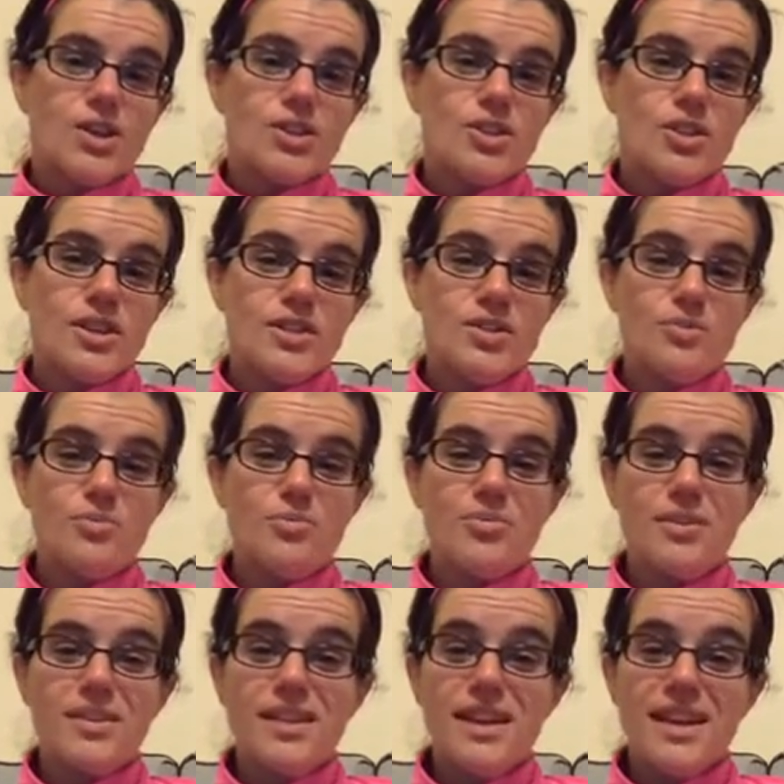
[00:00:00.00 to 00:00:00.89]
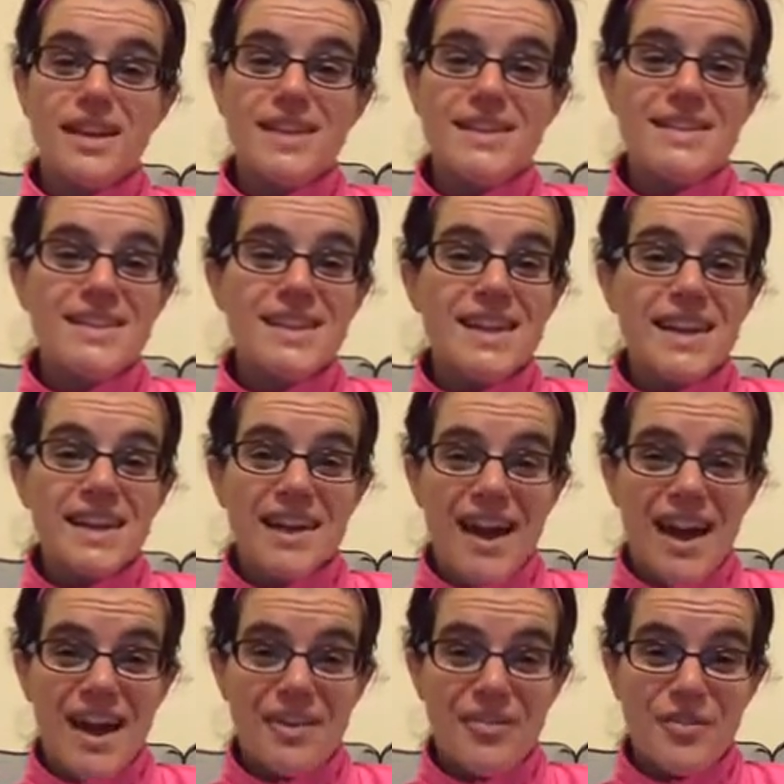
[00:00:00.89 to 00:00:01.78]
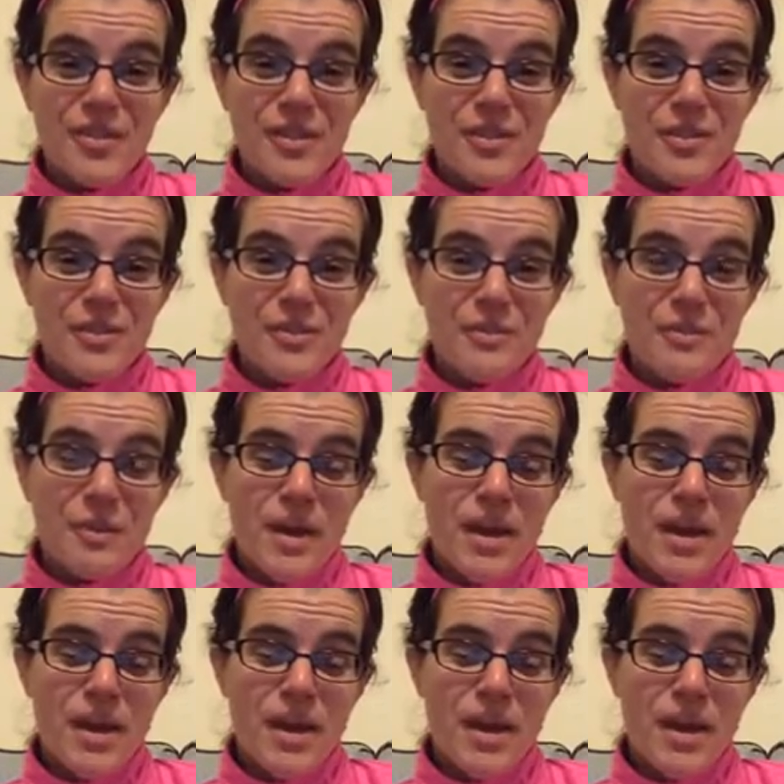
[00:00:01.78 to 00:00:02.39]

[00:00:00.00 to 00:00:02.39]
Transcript: So that's a really easy, I feel,